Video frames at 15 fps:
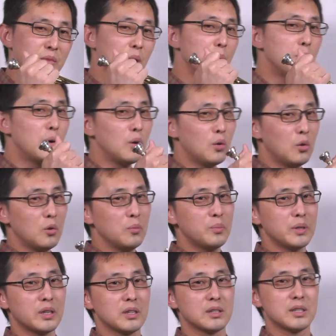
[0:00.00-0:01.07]
pull,
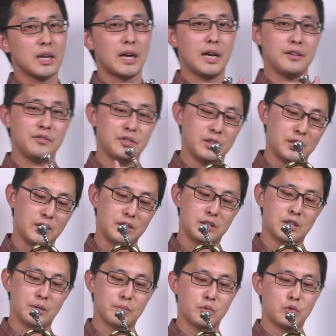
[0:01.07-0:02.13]
because I've seen
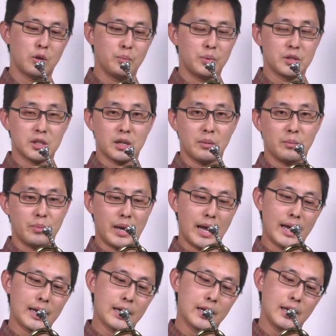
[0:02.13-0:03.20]
some trumpets come
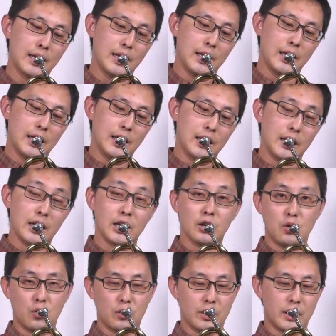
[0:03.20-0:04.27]
back and
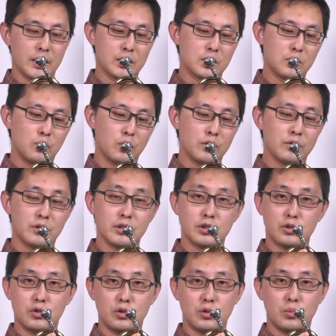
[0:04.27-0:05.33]
cornets where this
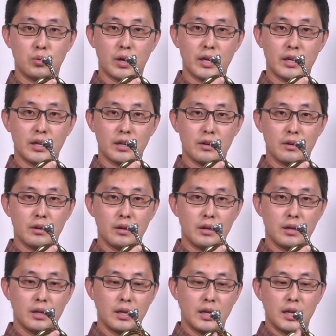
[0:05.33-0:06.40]
tube right here
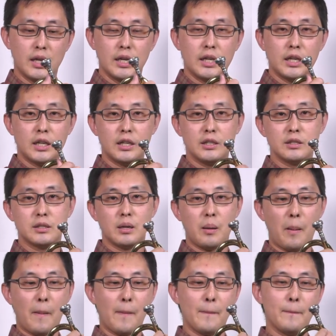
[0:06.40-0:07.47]
is
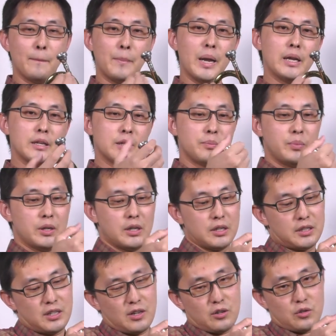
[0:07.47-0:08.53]
bent because
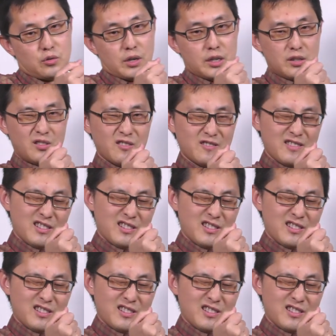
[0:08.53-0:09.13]
they're trying to